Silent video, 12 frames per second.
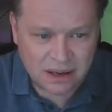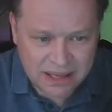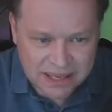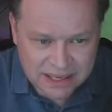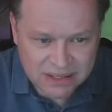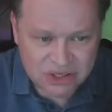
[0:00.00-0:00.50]

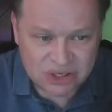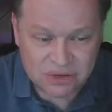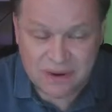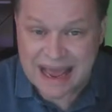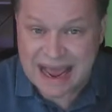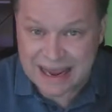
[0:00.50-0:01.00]

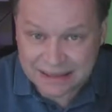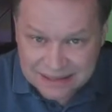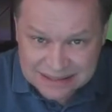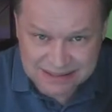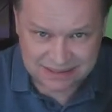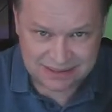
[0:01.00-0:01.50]
into
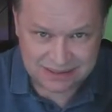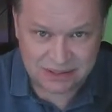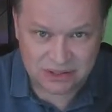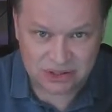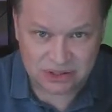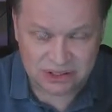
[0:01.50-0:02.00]
Alice's
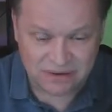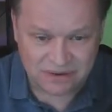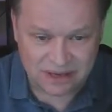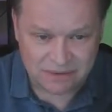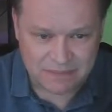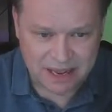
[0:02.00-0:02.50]

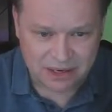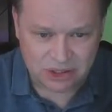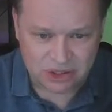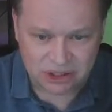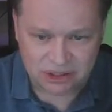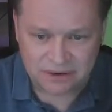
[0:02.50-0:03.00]
certificate
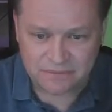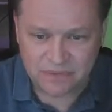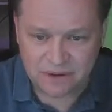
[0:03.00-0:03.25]
manager